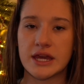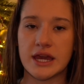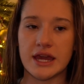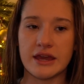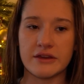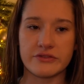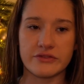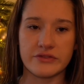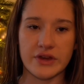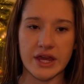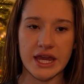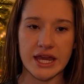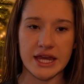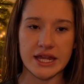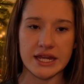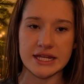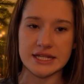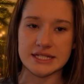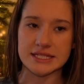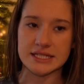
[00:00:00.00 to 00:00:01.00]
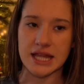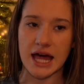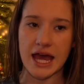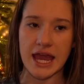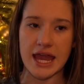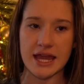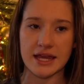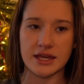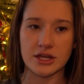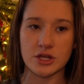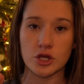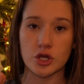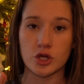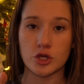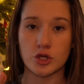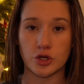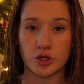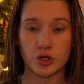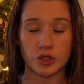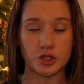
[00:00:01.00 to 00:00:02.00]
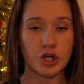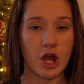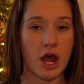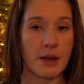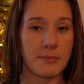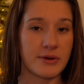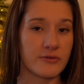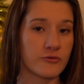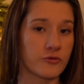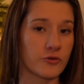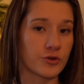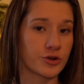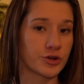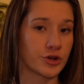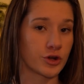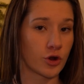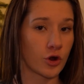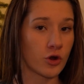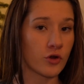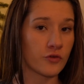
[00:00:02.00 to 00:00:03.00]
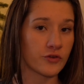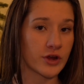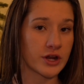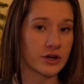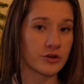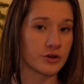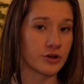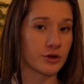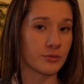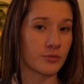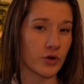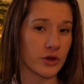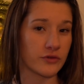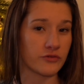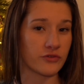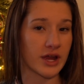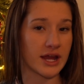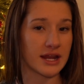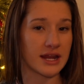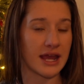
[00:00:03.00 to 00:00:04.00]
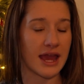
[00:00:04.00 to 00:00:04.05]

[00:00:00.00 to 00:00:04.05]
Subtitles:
if it is like you're shopping for your girlfriend or your boyfriend